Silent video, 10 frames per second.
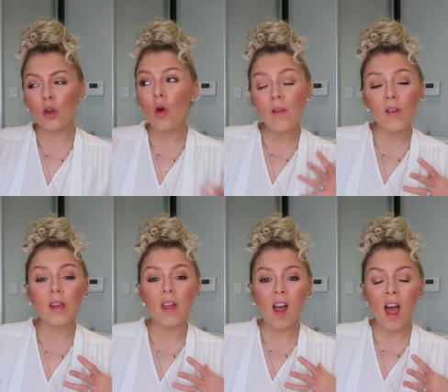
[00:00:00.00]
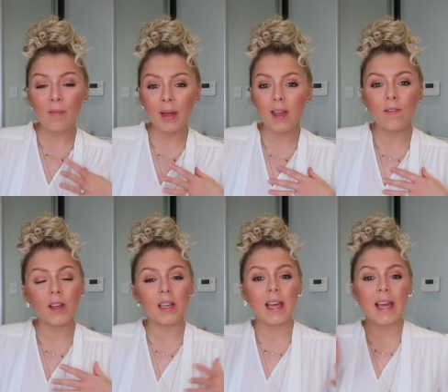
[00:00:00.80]
so not everything that I have been
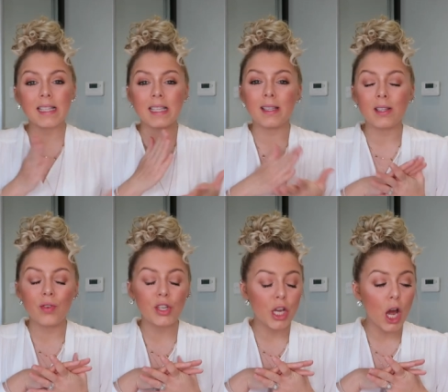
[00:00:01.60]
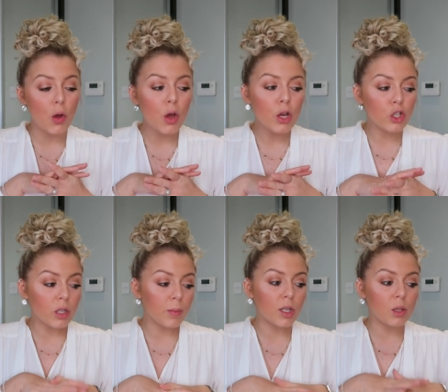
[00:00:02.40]
gifted is in this video
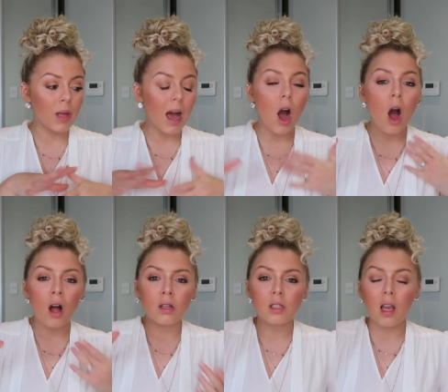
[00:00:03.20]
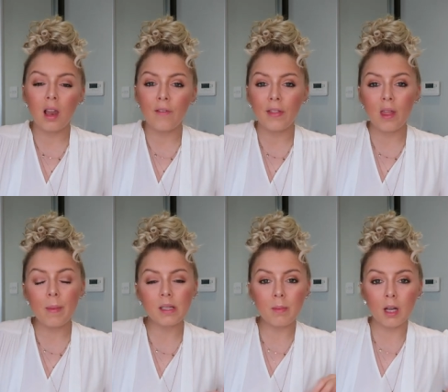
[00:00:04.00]
just because we aren't loving them
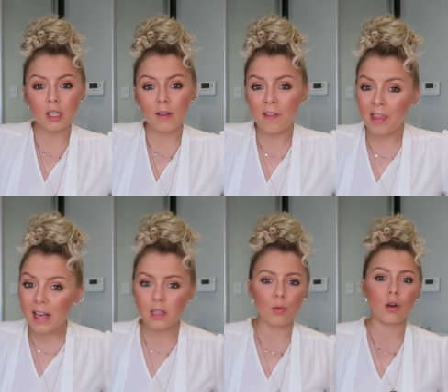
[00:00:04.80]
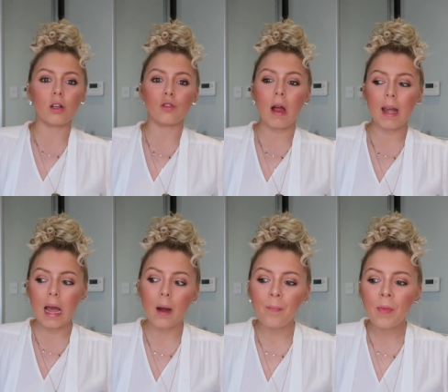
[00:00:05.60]
as much as these products right
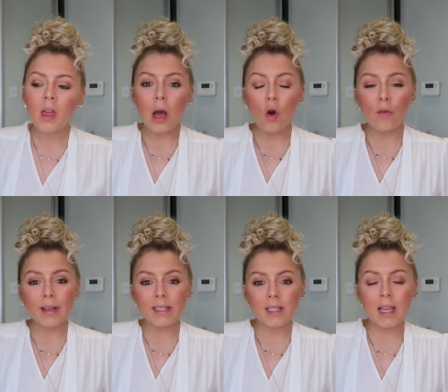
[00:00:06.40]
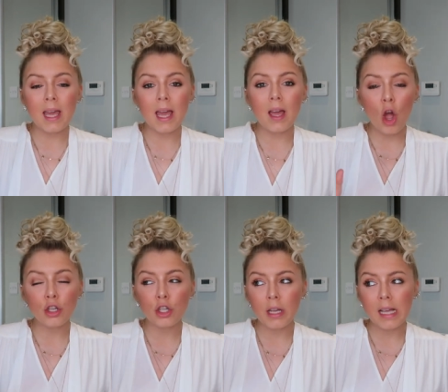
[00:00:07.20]
now. Now, obviously,
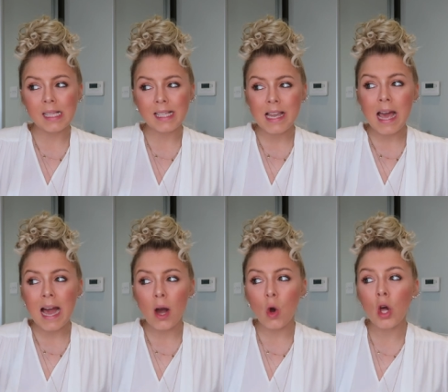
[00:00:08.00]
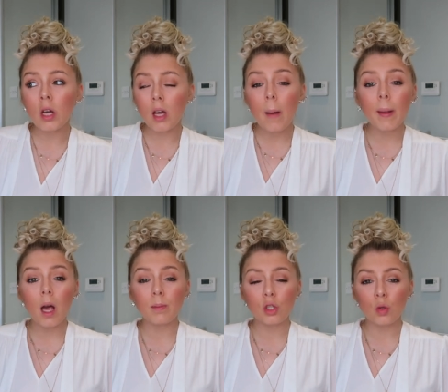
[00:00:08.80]
Ocean is now coming
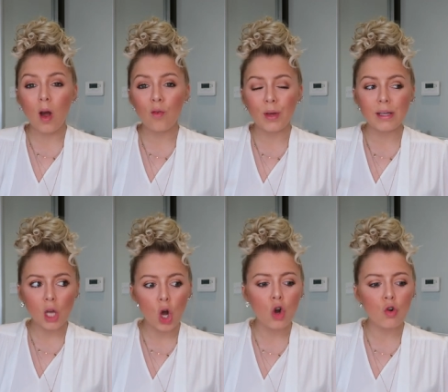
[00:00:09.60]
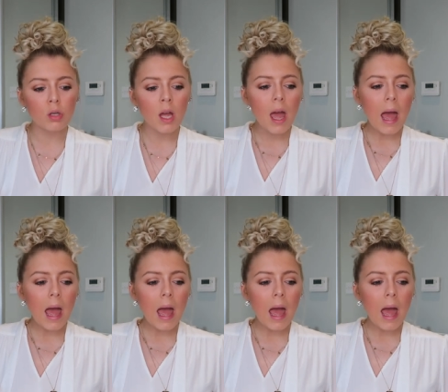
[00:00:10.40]
up to 12 weeks old